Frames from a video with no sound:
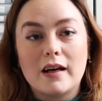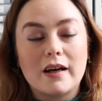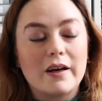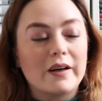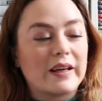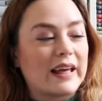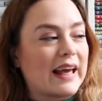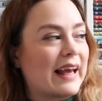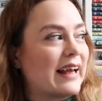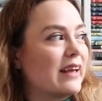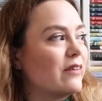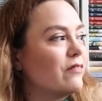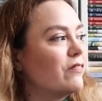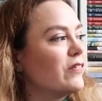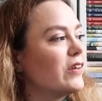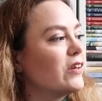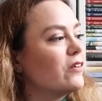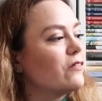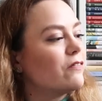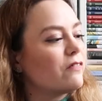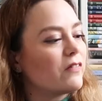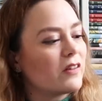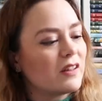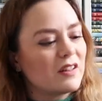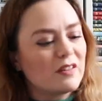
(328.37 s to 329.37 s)
Okay, if
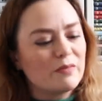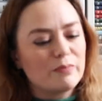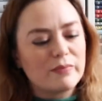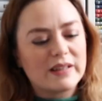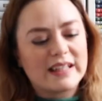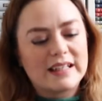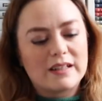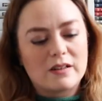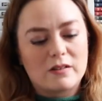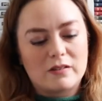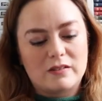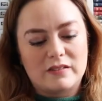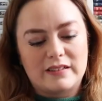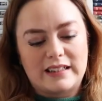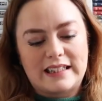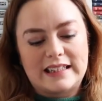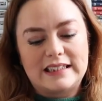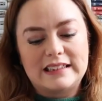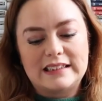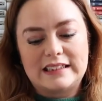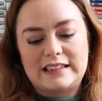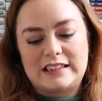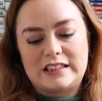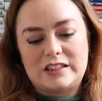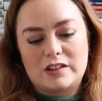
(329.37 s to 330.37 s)
you follow me on
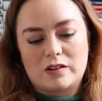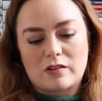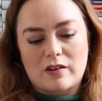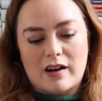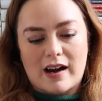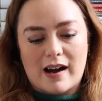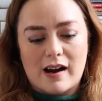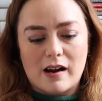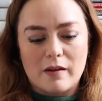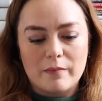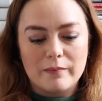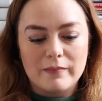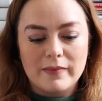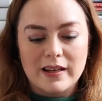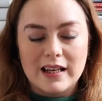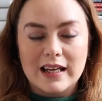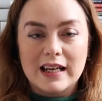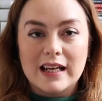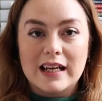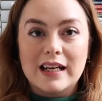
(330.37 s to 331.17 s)
Instagram,